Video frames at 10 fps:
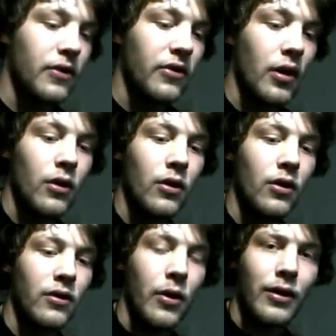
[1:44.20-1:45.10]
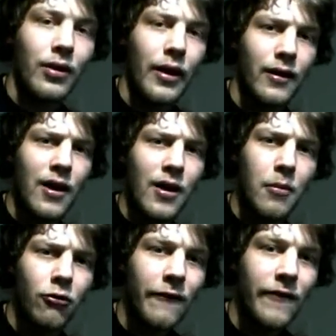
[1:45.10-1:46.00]
So I'd like to hear
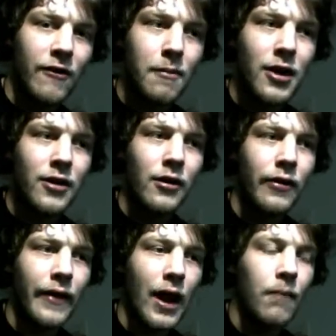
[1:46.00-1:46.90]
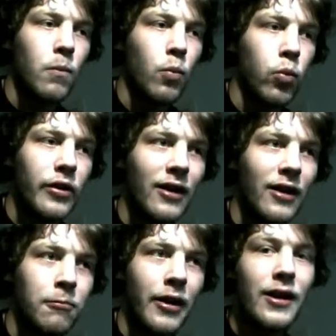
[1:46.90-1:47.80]
more of your opinion on that. Would
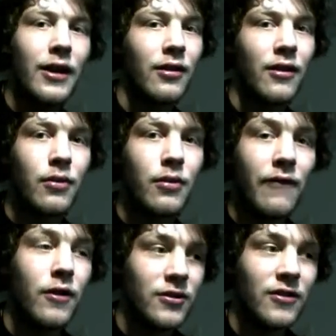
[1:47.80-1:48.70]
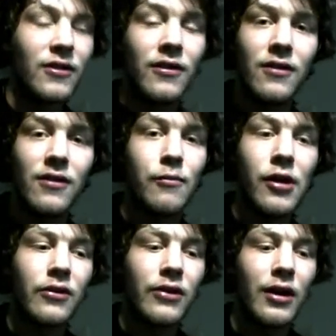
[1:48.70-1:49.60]
explaining this, if consciousness is a
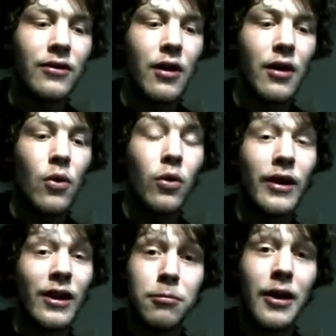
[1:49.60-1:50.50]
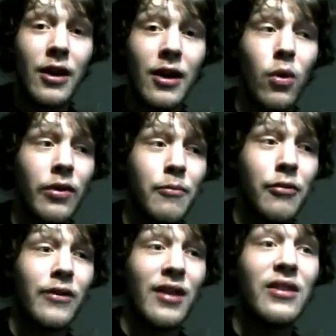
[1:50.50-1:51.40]
process, would explaining what the
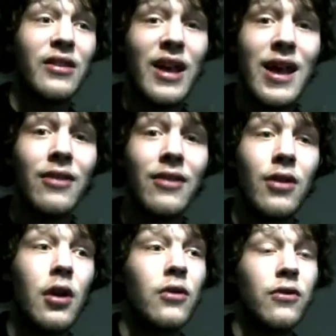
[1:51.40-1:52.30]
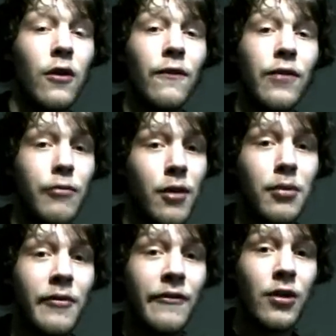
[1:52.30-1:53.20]
process is solve the
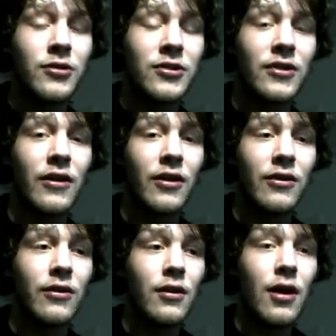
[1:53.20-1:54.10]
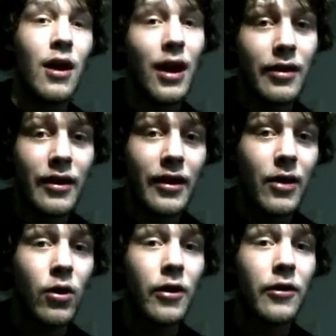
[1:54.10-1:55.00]
problem of consciousness? I think
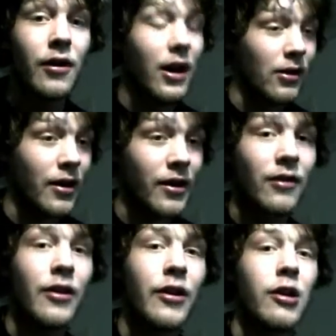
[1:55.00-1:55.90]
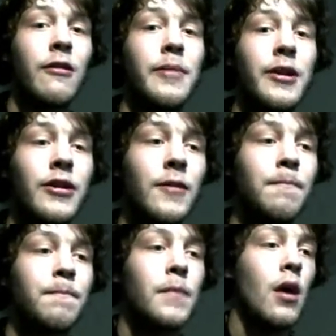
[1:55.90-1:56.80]
it would. I'd like to know your opinion.
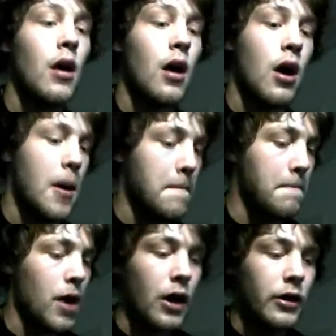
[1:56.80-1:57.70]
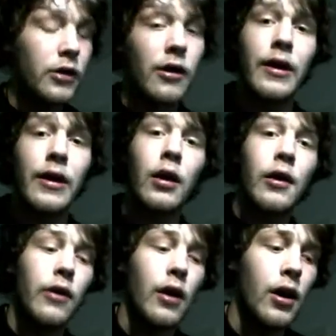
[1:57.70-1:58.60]
Another thing
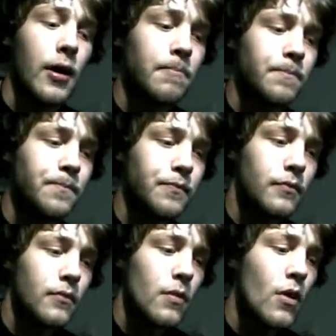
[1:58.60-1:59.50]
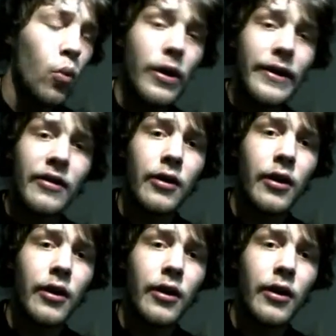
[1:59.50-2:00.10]
that you